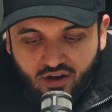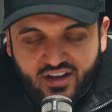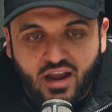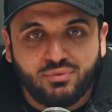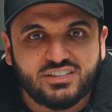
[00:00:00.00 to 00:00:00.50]

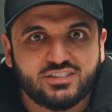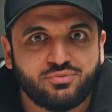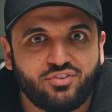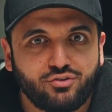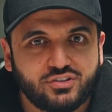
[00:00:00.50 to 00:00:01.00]
Okay, we
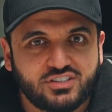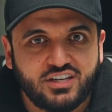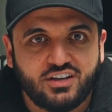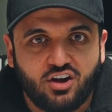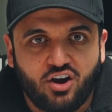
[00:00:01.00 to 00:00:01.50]
stopped
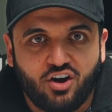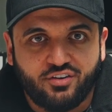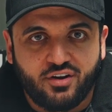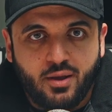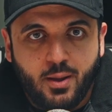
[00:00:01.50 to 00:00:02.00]
focusing
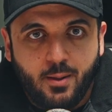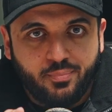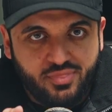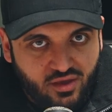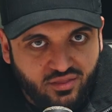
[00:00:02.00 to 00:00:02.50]
on
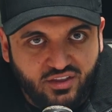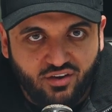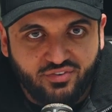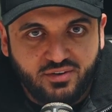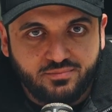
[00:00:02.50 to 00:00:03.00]
the
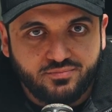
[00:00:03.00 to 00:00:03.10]
offer.